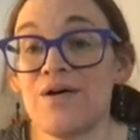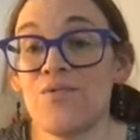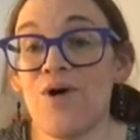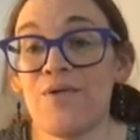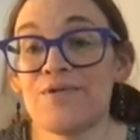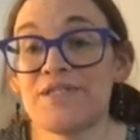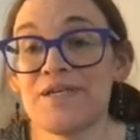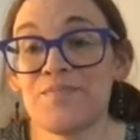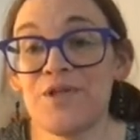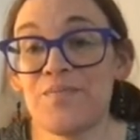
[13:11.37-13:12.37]
white would
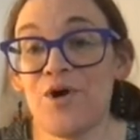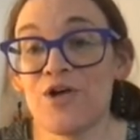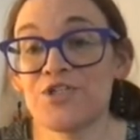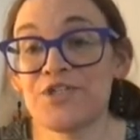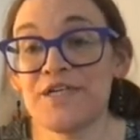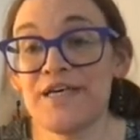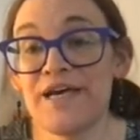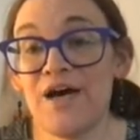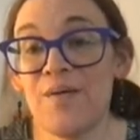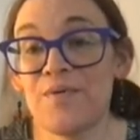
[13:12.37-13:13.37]
simply march the
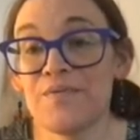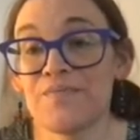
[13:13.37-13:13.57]
king up.